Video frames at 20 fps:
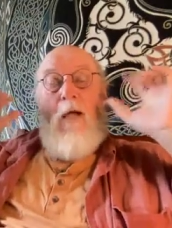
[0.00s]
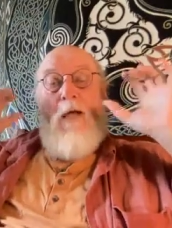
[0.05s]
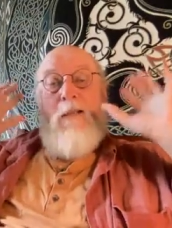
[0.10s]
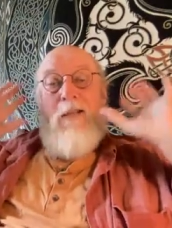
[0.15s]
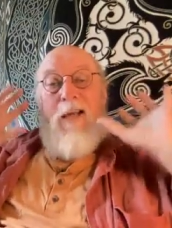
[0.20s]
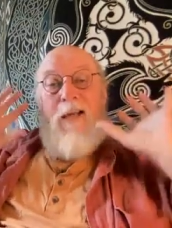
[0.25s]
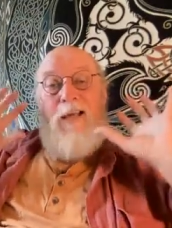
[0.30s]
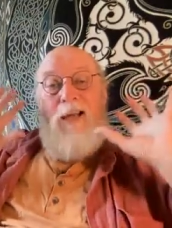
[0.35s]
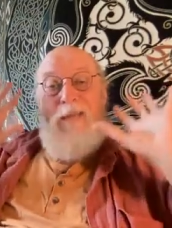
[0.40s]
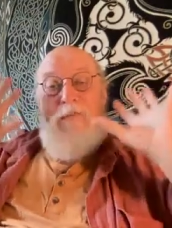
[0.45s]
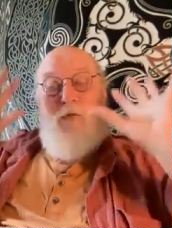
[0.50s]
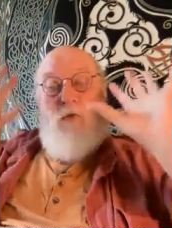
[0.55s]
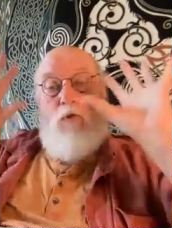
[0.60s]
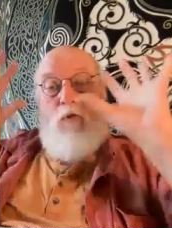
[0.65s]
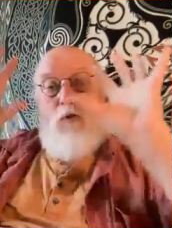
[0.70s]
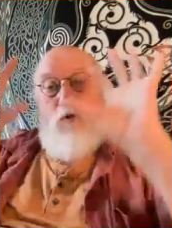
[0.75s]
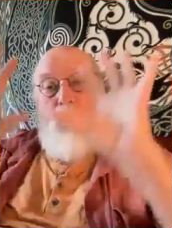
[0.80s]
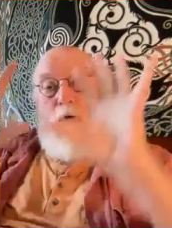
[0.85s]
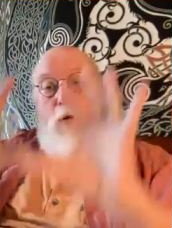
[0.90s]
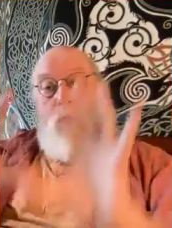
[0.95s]
They gave you
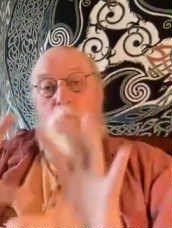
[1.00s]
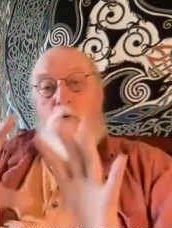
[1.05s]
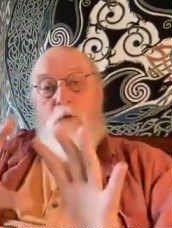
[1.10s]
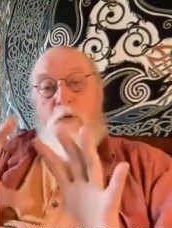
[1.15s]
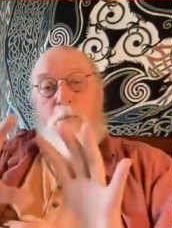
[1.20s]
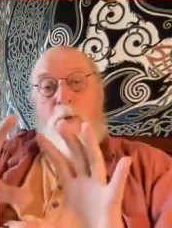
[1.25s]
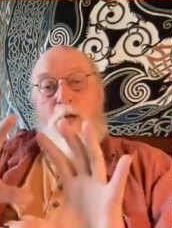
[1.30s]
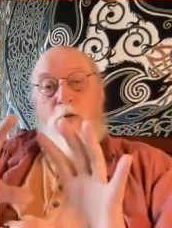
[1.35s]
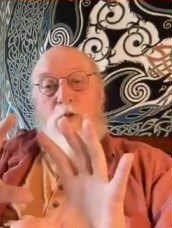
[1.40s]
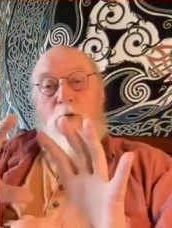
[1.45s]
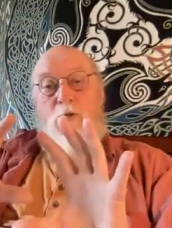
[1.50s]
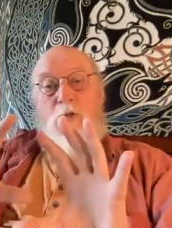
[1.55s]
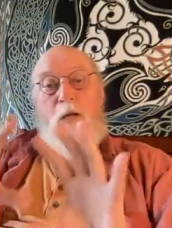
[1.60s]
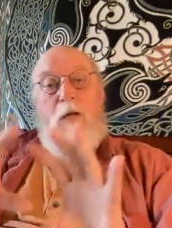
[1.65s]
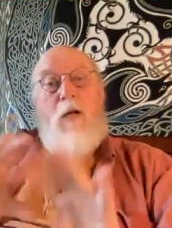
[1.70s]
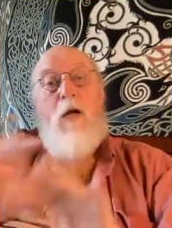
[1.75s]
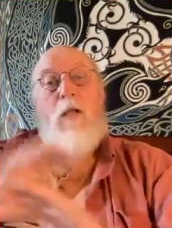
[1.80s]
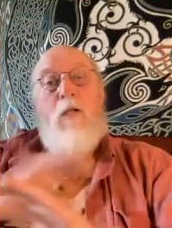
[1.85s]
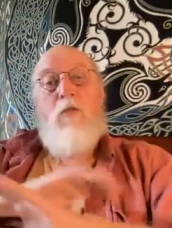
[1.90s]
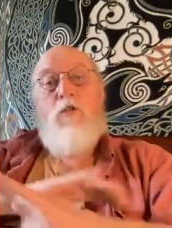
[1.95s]
your own special
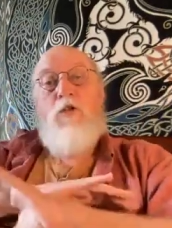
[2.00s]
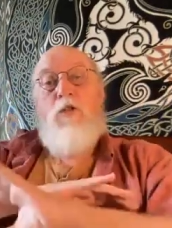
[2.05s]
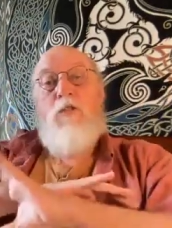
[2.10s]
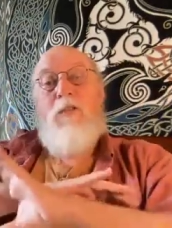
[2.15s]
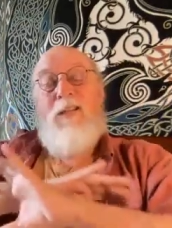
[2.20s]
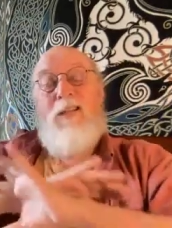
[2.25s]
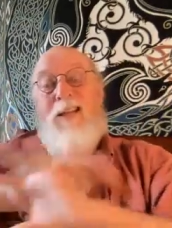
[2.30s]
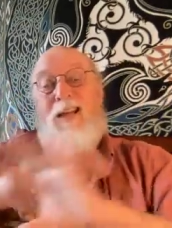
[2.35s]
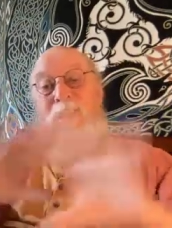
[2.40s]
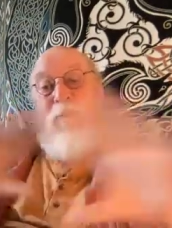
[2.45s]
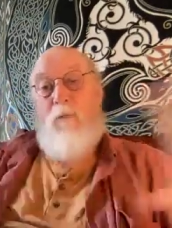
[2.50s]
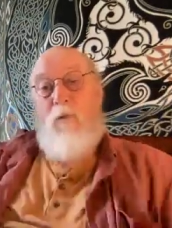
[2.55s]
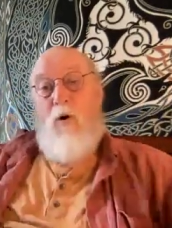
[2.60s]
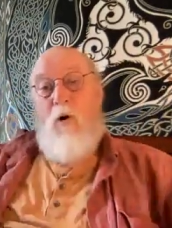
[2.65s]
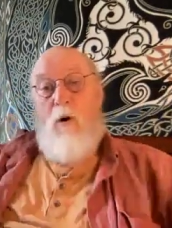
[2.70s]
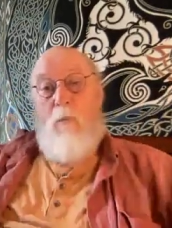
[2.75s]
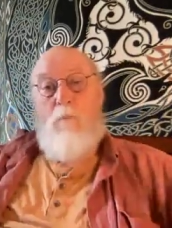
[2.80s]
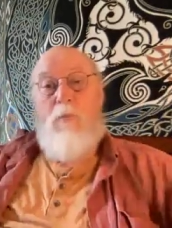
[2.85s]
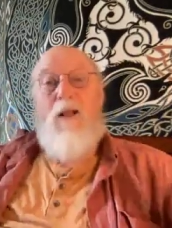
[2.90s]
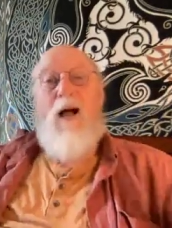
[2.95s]
psychologist and they gave them
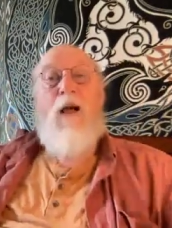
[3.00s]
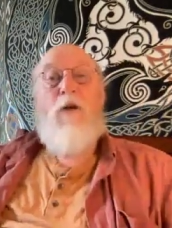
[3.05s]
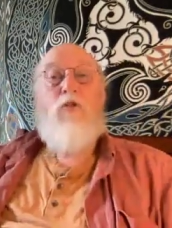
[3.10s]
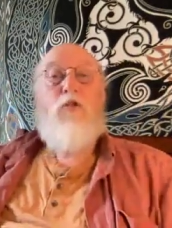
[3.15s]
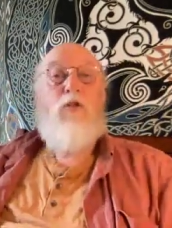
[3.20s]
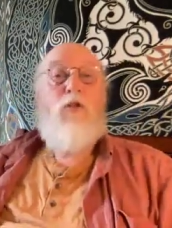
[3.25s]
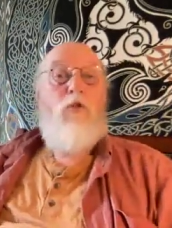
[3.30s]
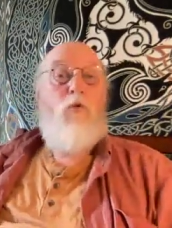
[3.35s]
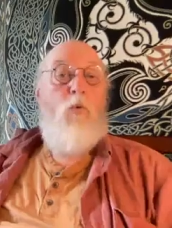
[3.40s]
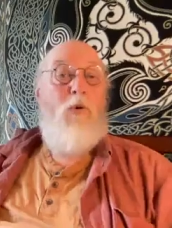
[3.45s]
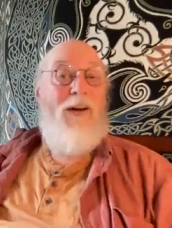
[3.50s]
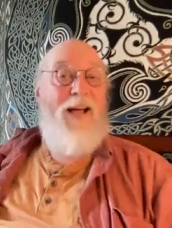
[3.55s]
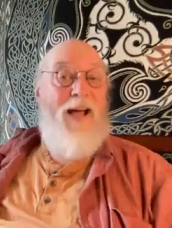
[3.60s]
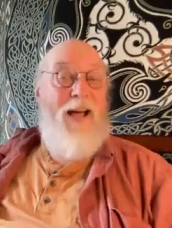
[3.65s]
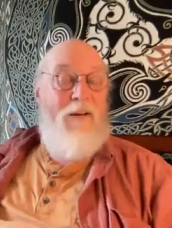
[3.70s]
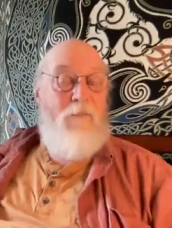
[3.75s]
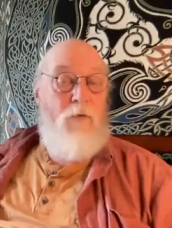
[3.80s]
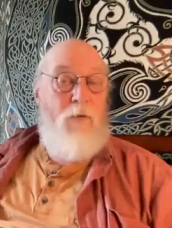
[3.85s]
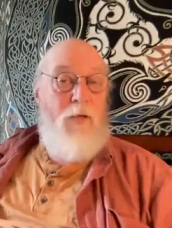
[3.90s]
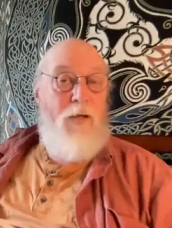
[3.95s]
carte blanche to do
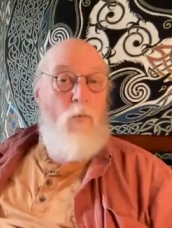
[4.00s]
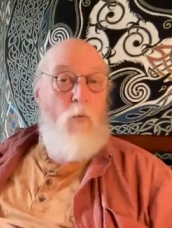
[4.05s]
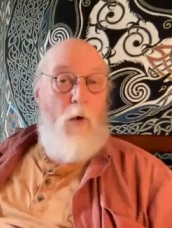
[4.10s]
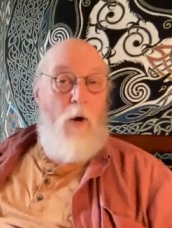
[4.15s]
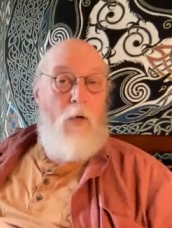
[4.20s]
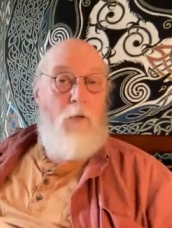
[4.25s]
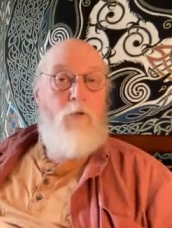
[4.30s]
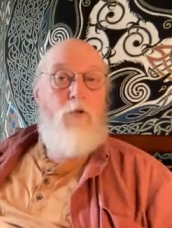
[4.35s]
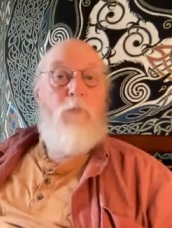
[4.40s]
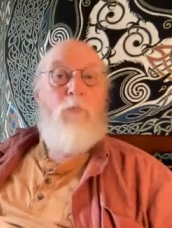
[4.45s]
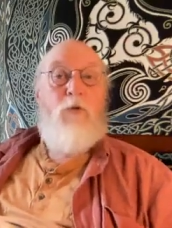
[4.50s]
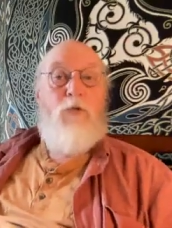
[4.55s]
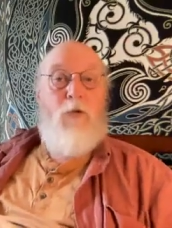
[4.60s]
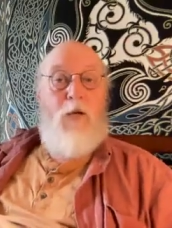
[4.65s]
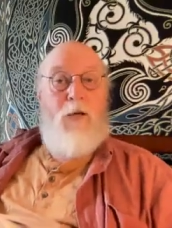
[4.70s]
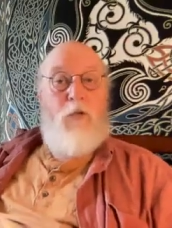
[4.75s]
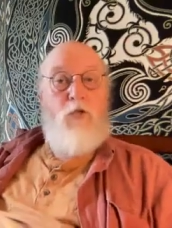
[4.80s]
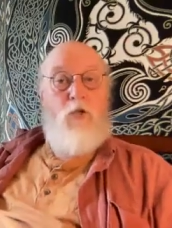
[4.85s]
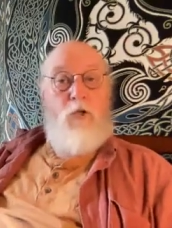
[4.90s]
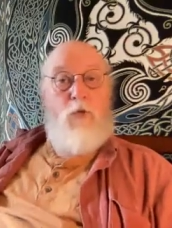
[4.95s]
whatever they want to
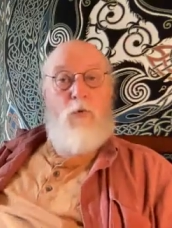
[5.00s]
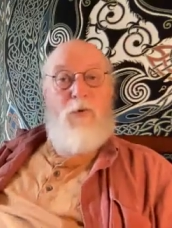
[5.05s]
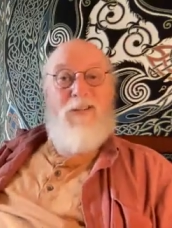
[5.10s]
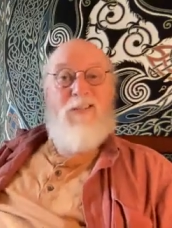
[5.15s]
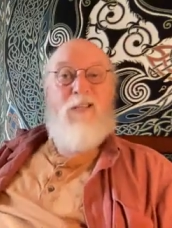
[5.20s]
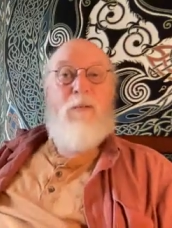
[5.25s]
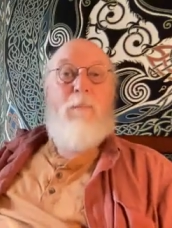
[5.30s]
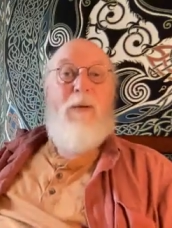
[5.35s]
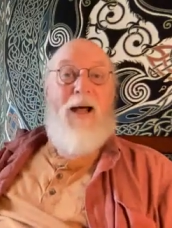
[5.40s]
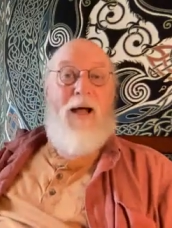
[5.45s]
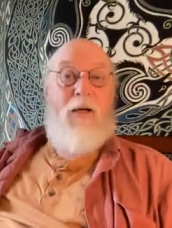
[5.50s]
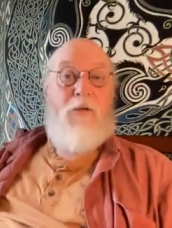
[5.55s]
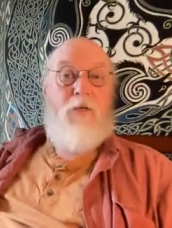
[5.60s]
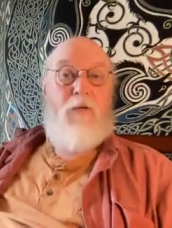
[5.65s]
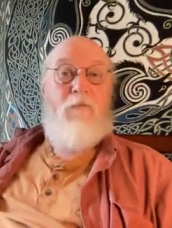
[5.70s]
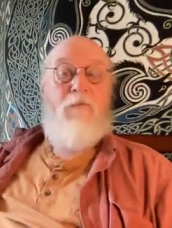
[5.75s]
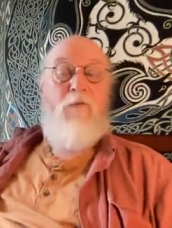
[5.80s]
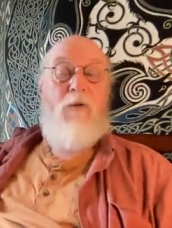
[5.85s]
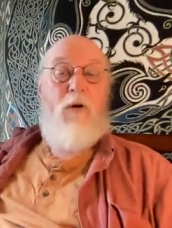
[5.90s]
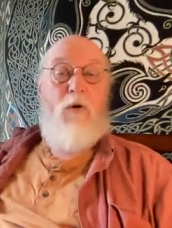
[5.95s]
protect you. It's a
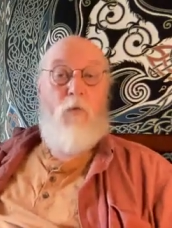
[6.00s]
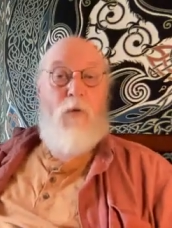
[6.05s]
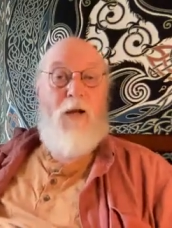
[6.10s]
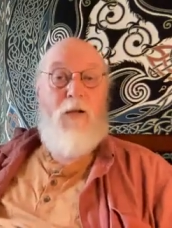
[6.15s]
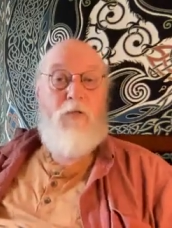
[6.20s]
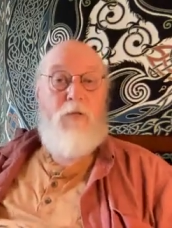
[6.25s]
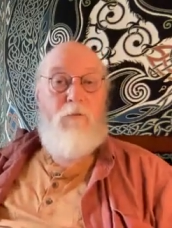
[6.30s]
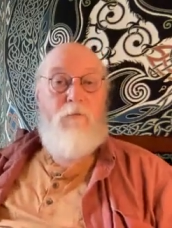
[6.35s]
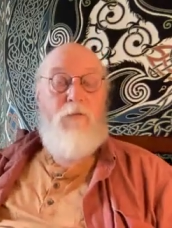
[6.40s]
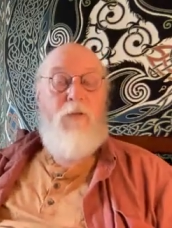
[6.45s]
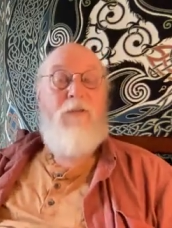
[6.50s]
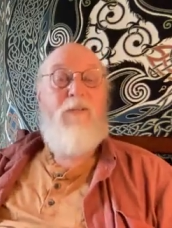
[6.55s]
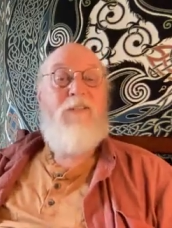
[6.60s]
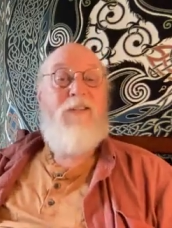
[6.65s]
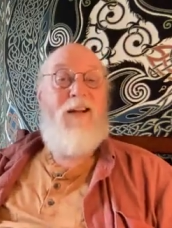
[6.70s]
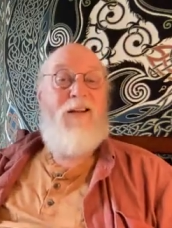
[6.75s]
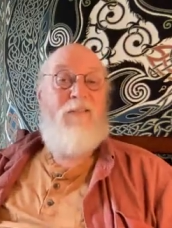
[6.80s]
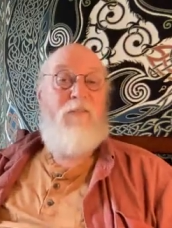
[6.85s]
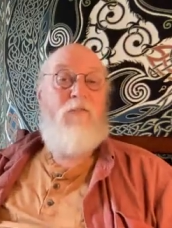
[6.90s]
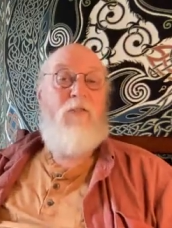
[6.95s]
passive aggressive things
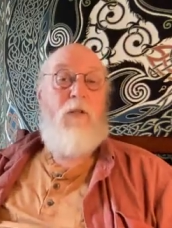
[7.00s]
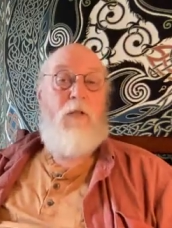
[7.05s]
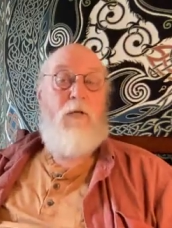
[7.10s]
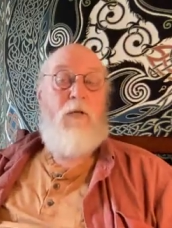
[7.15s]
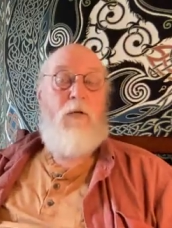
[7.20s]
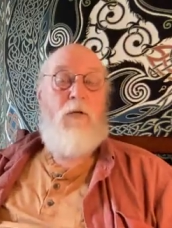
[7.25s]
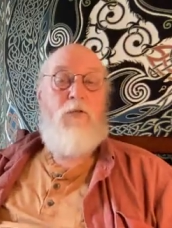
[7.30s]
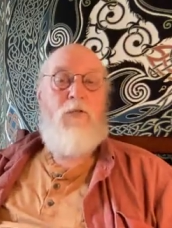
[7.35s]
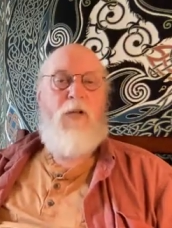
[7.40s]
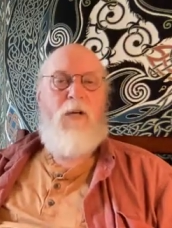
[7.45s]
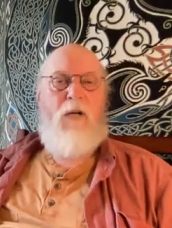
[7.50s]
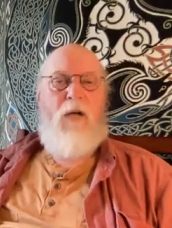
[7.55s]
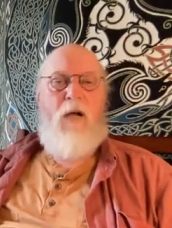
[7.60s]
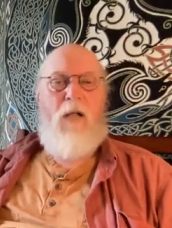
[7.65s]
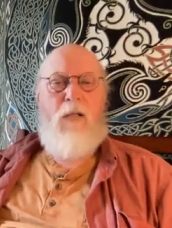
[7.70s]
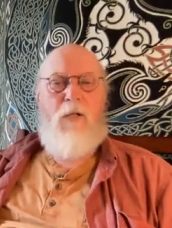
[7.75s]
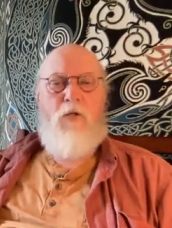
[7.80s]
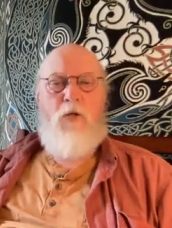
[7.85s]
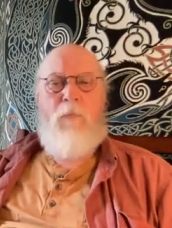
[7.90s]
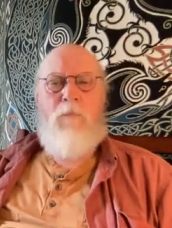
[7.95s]
out of clinical
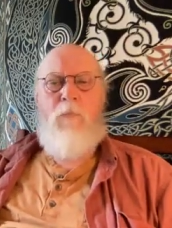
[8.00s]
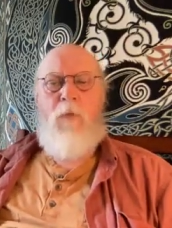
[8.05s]
psychology.